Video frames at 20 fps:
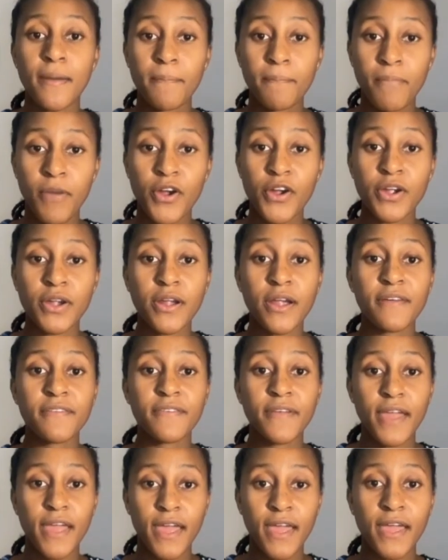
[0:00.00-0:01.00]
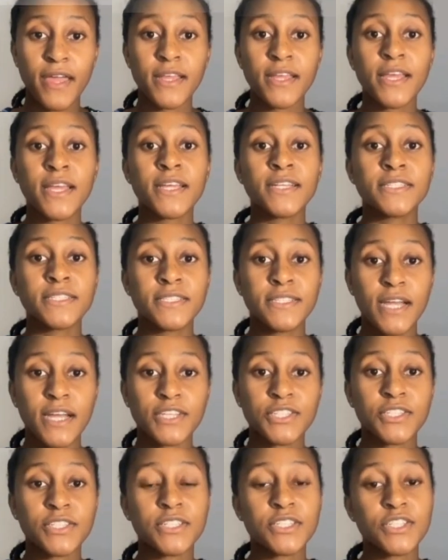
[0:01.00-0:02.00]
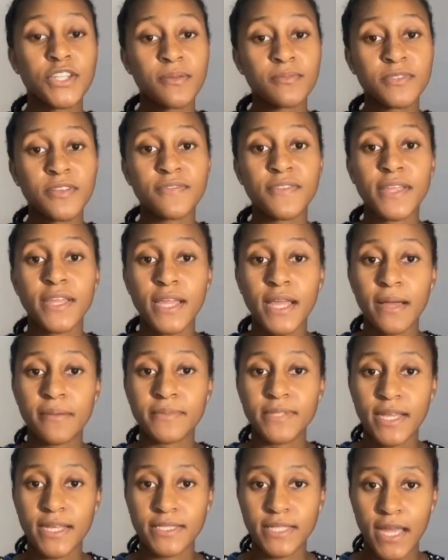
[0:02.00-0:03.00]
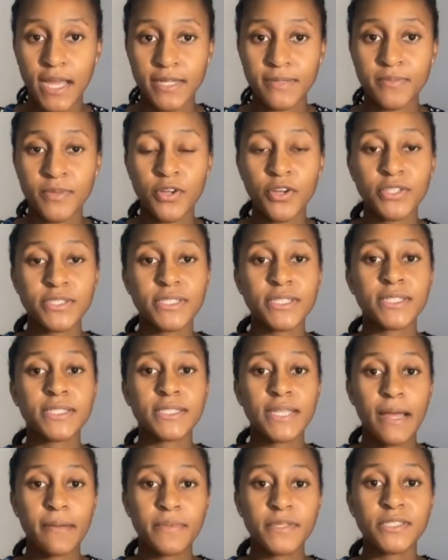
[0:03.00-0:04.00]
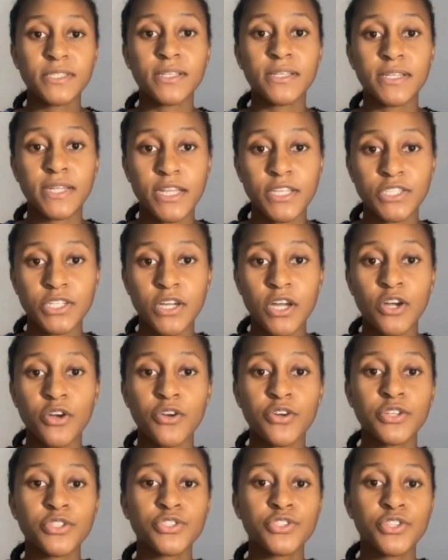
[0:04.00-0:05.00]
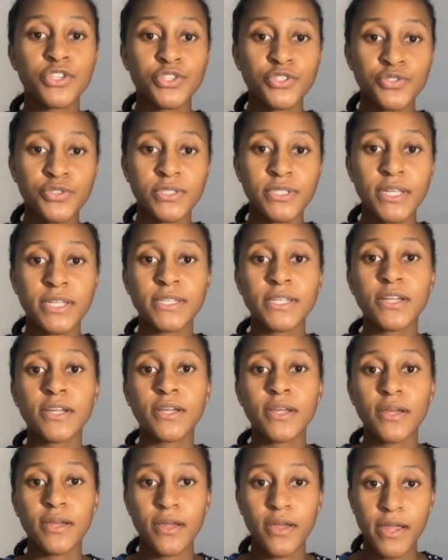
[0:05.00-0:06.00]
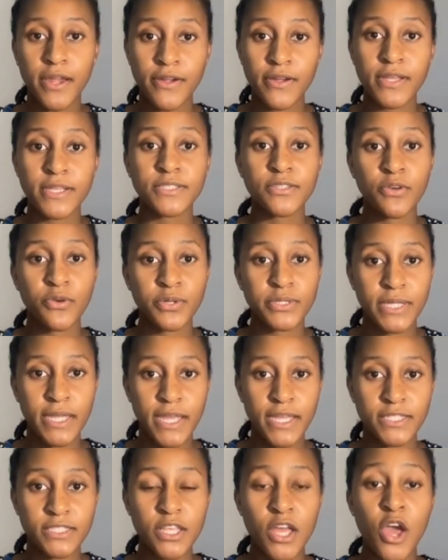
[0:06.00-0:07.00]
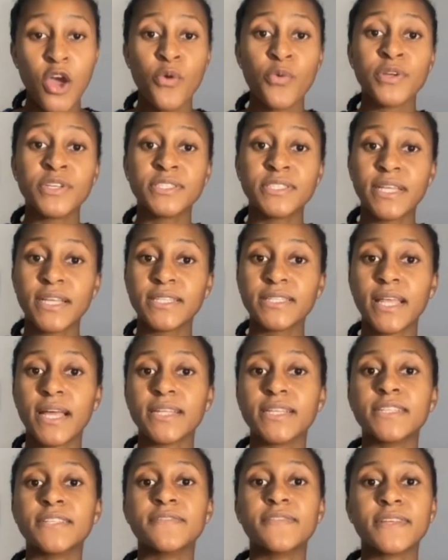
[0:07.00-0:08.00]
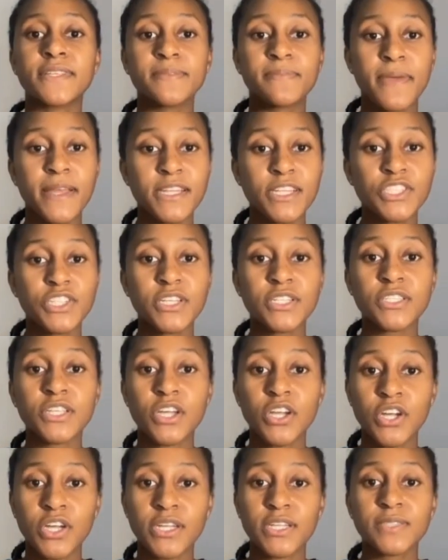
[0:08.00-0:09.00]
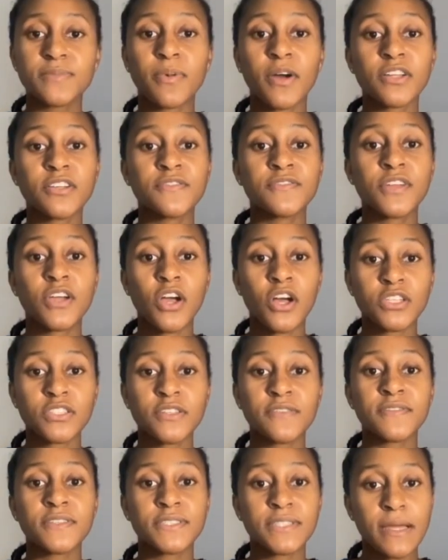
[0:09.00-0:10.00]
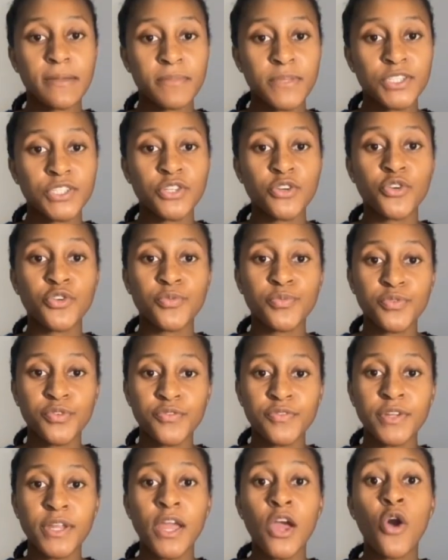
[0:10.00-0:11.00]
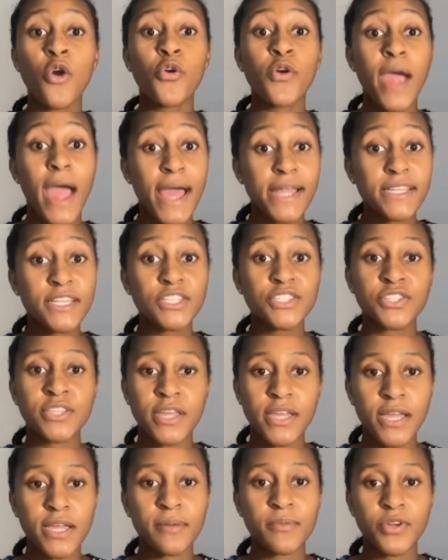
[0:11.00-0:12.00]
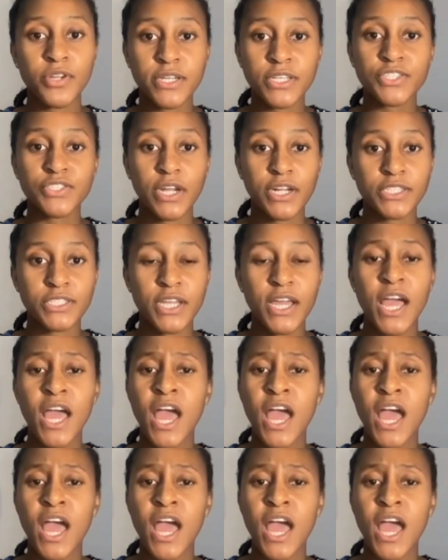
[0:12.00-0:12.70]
Paragraph A deduction in terms of the Income Tax Act because it is capital in nature according to the new state areas court case, which state that if expenditure is incurred as part of the cost of establishing or improving or adding to the income earning structure